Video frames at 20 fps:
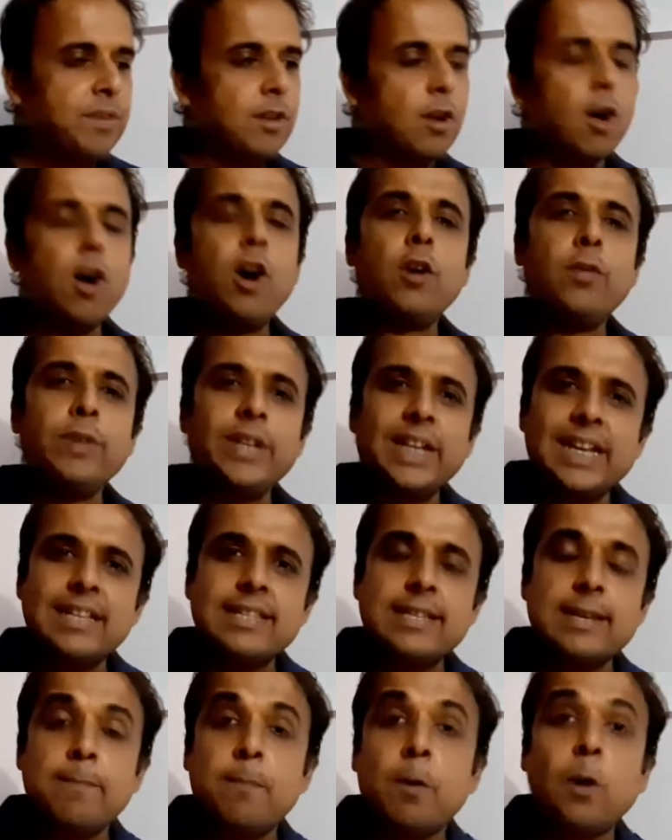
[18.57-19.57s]
Or we can
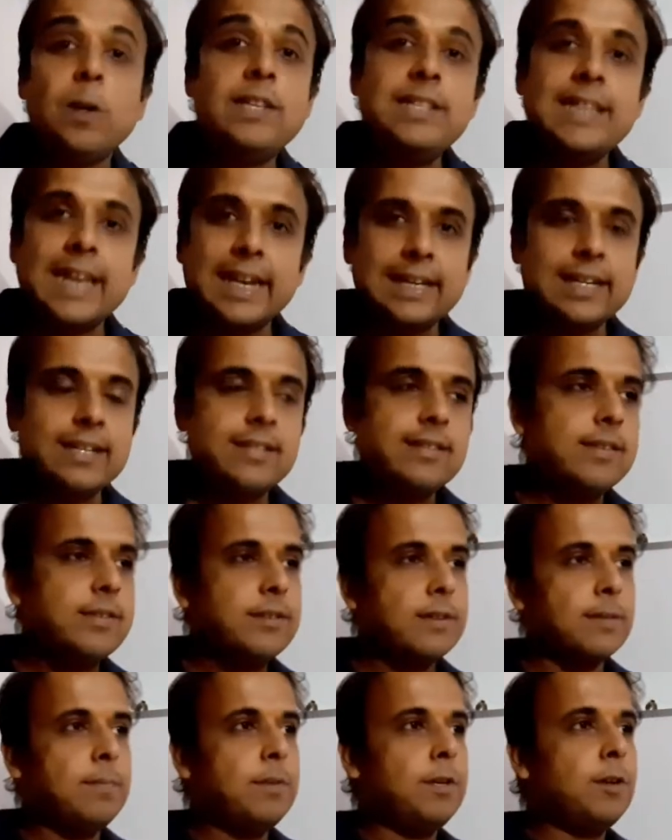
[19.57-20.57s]
say polycyclic
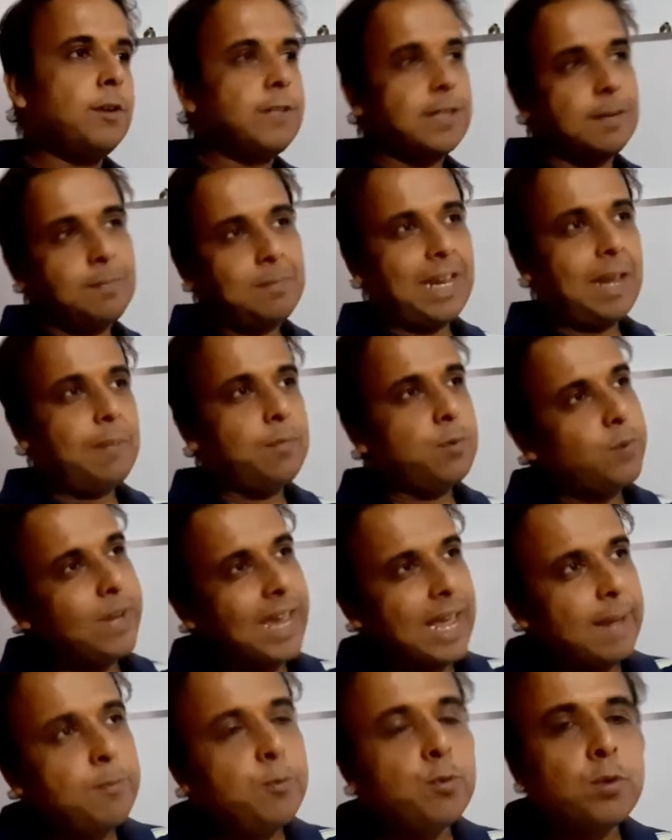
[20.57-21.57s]
system, because sometimes we
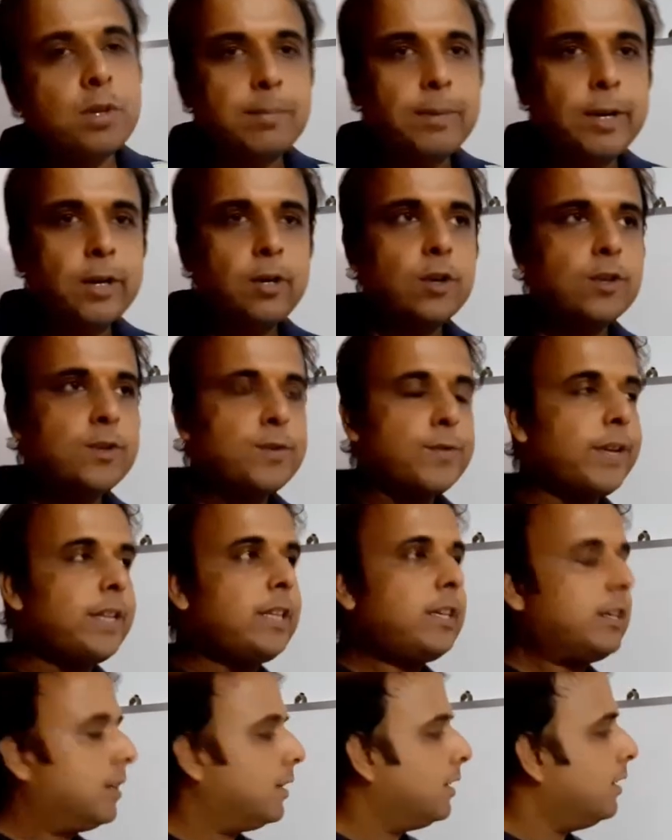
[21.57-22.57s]
have to come across with
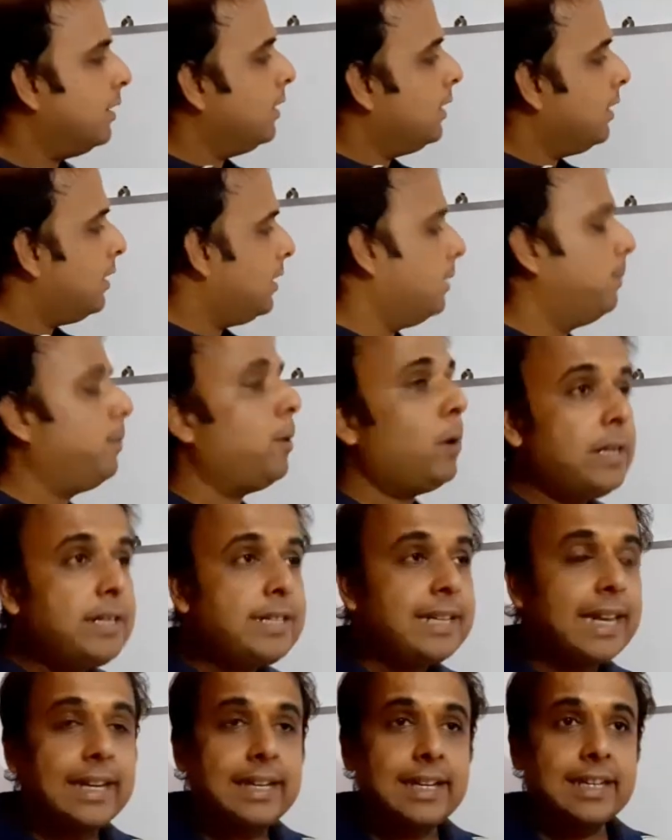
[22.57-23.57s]
the
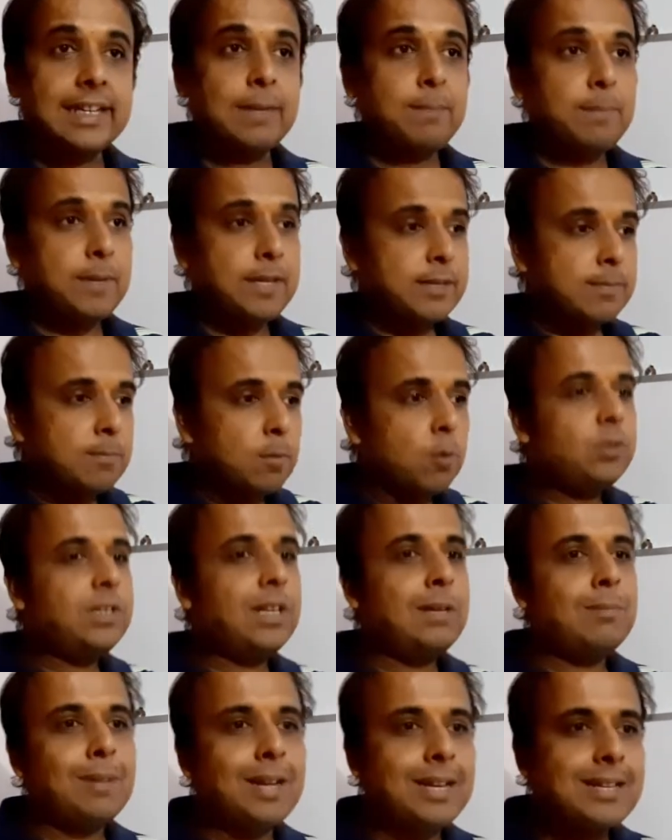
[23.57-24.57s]
polycyclic, that means more
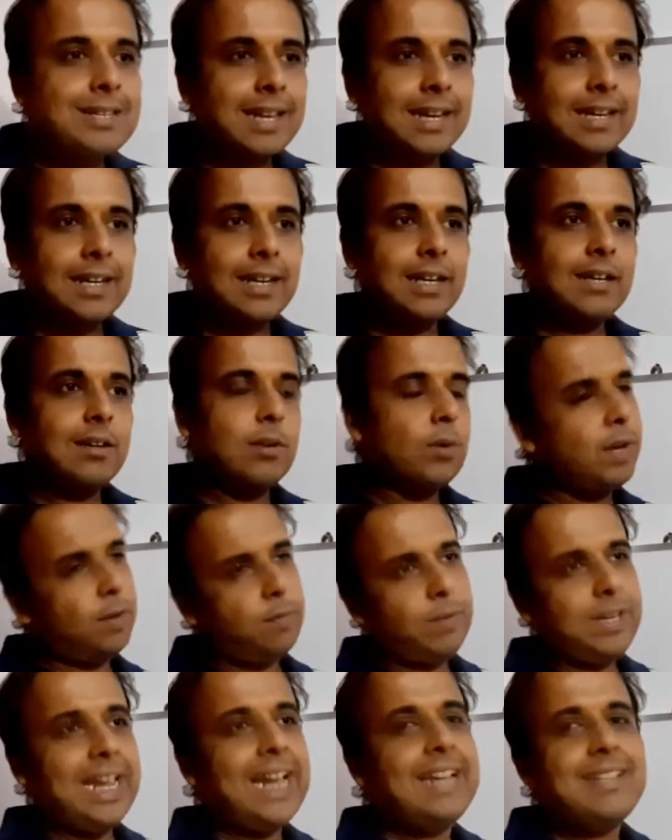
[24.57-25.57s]
than bicyclic. Okay,
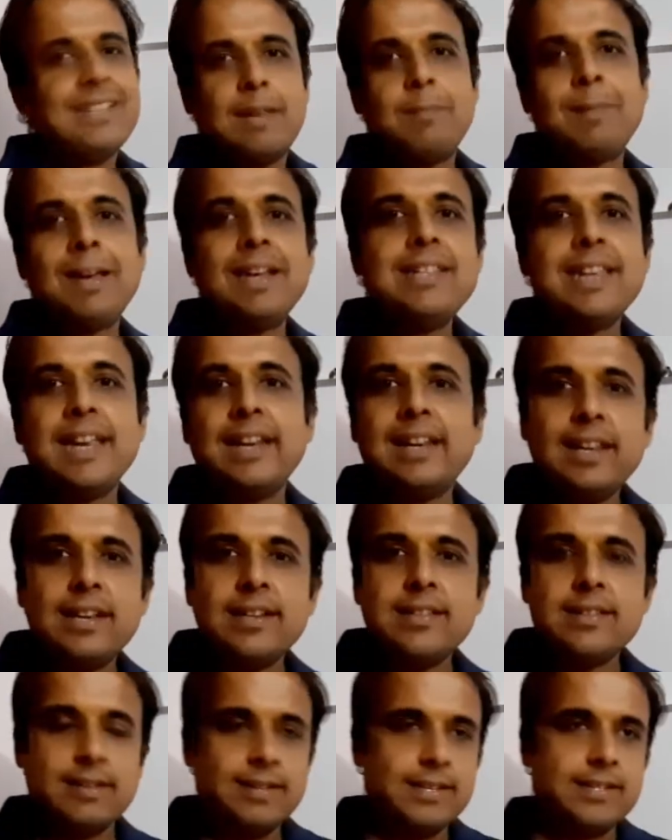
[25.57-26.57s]
we can say bicyclic
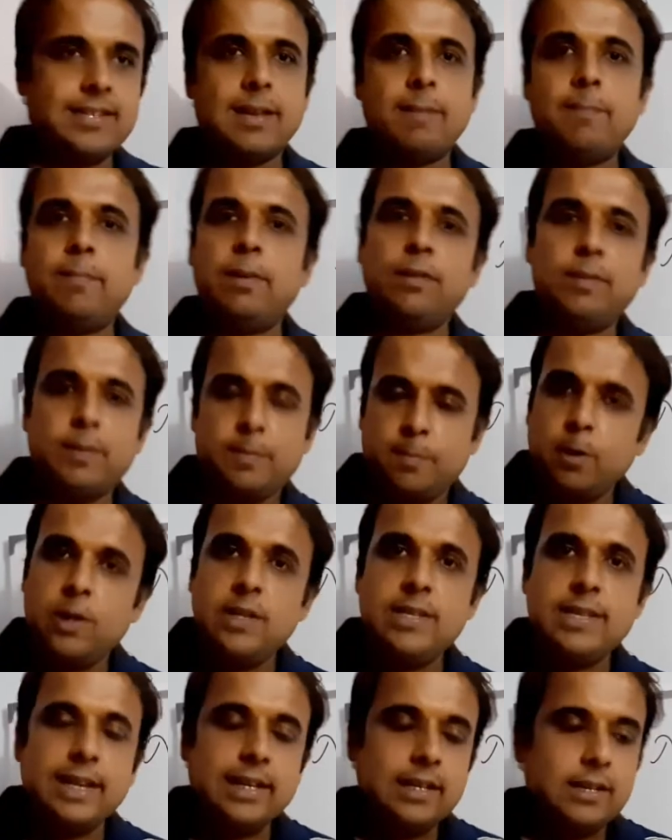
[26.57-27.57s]
is an example of a
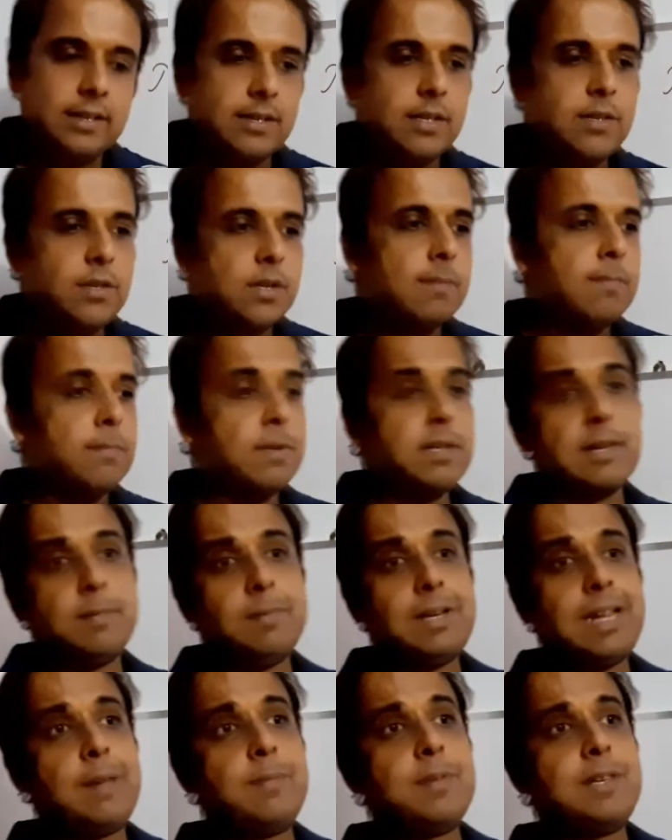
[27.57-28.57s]
polycyclic system, but
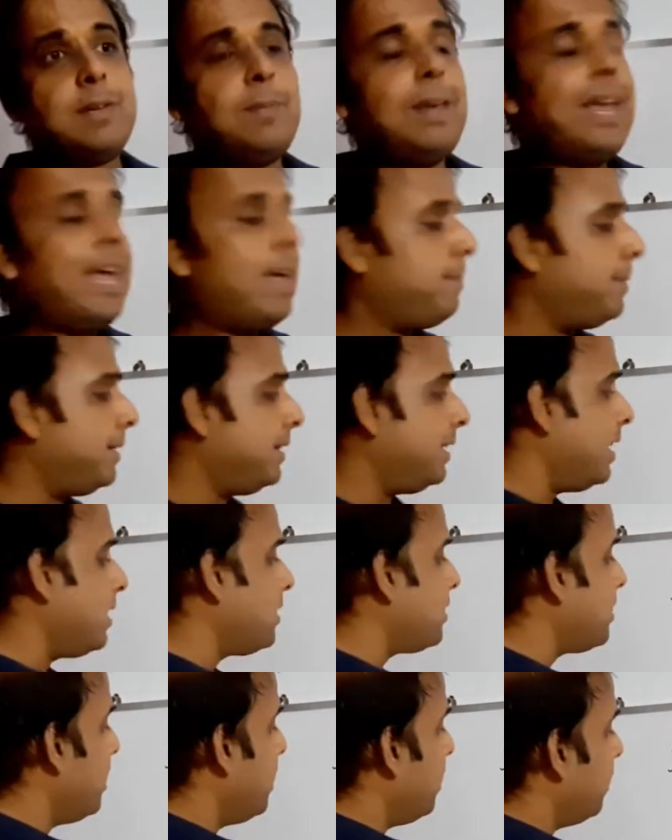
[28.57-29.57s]
sometimes it may happen that
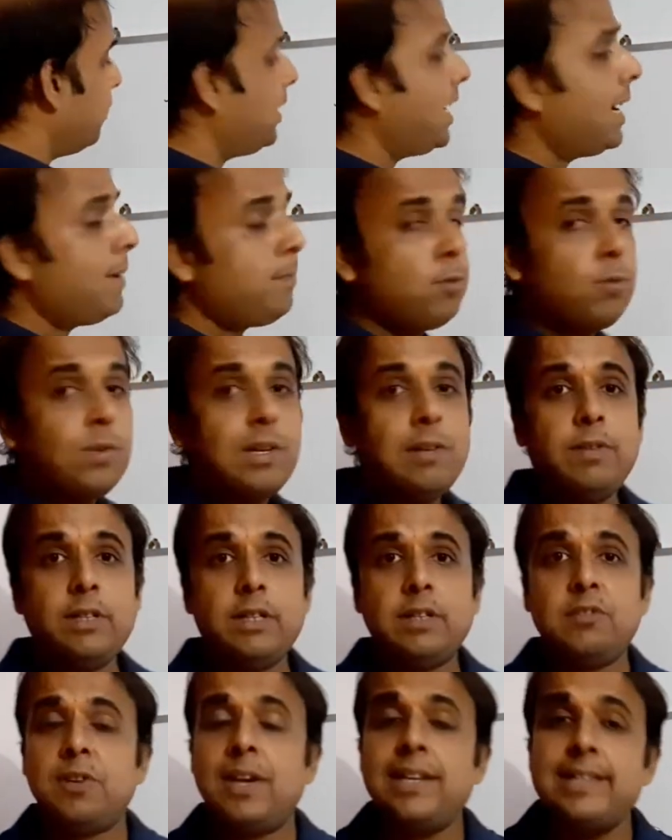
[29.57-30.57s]
we have to deal with a
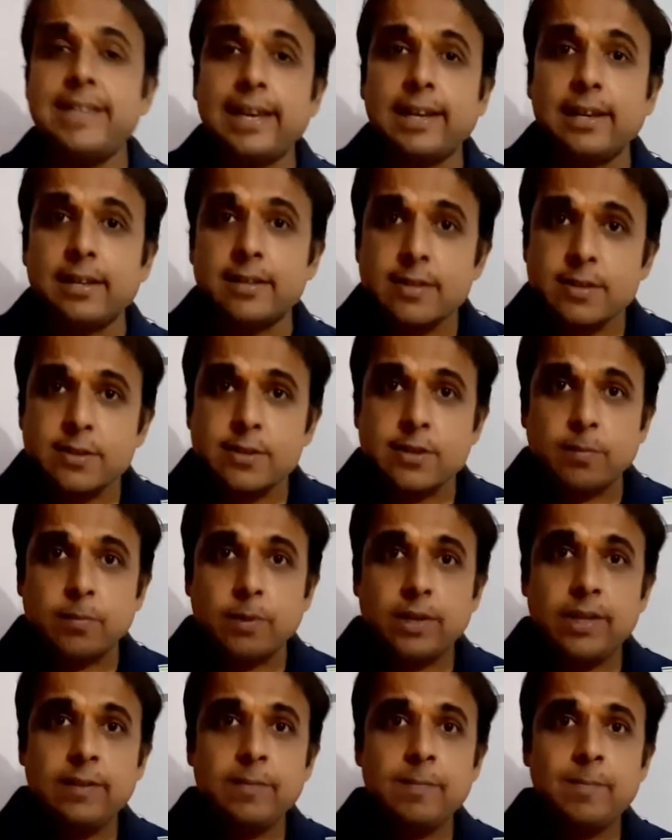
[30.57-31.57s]
tricyclic system,
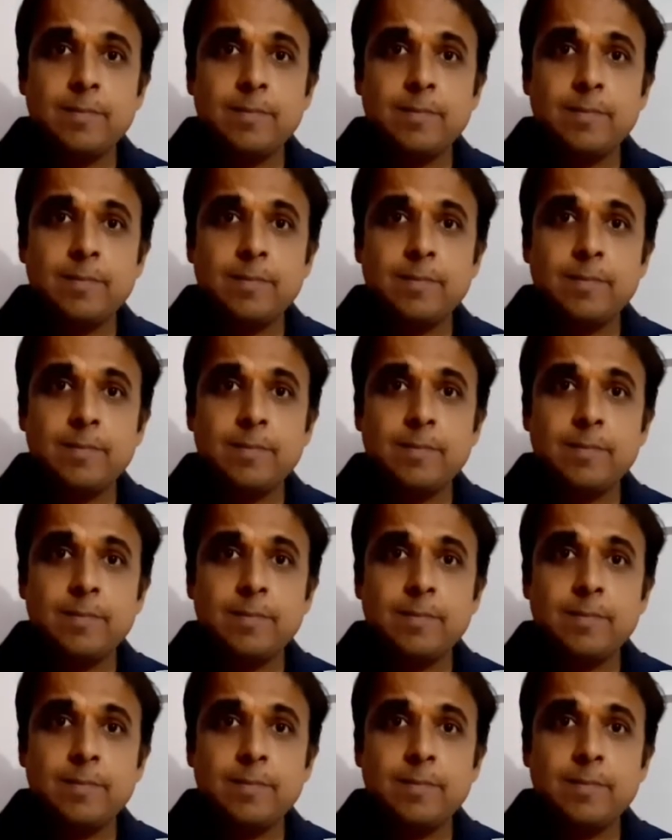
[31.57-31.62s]
right?